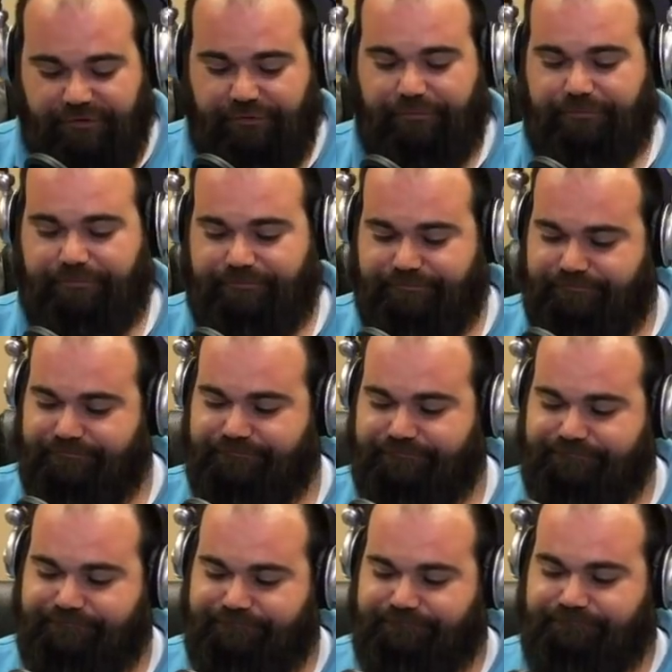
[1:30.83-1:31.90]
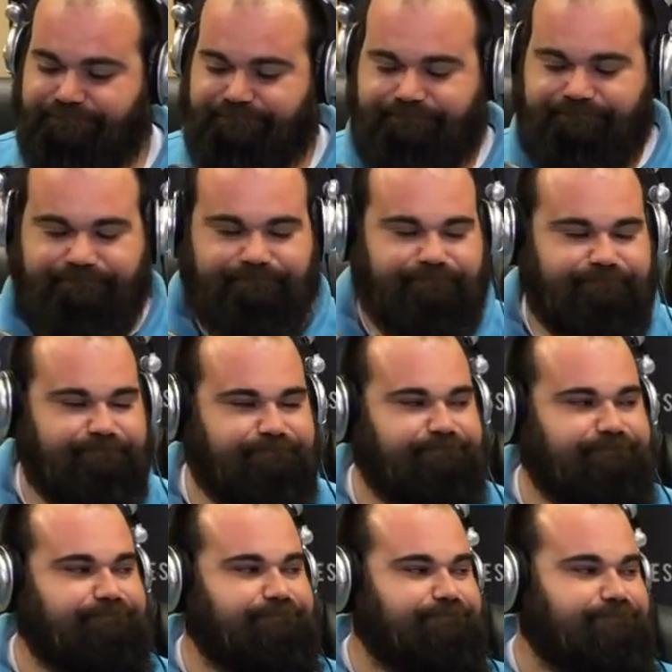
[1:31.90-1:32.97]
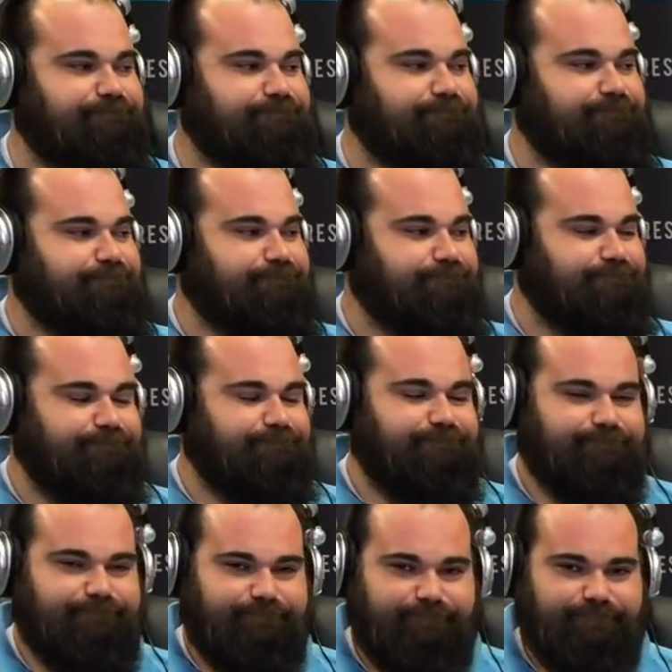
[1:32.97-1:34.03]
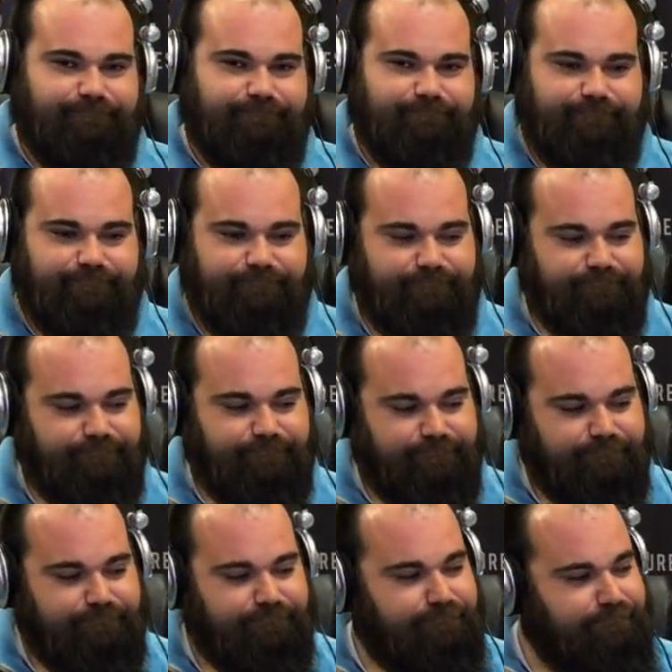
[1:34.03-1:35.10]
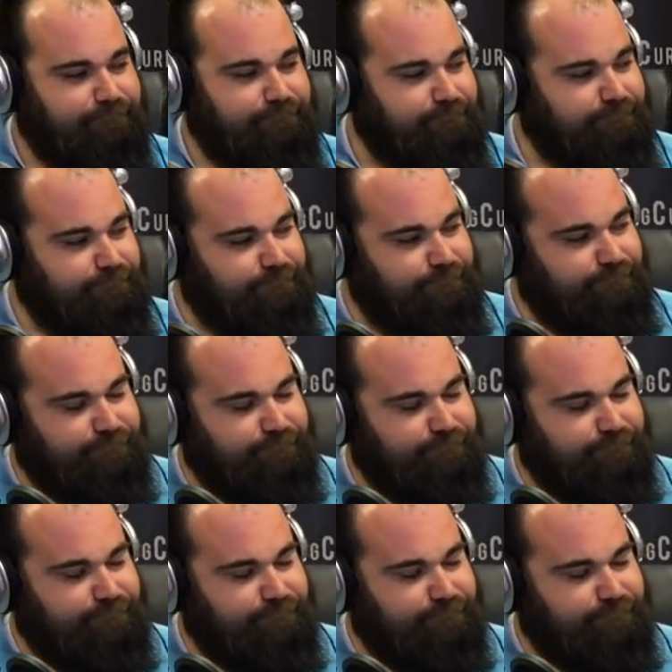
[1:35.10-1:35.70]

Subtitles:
This person isn't speaking.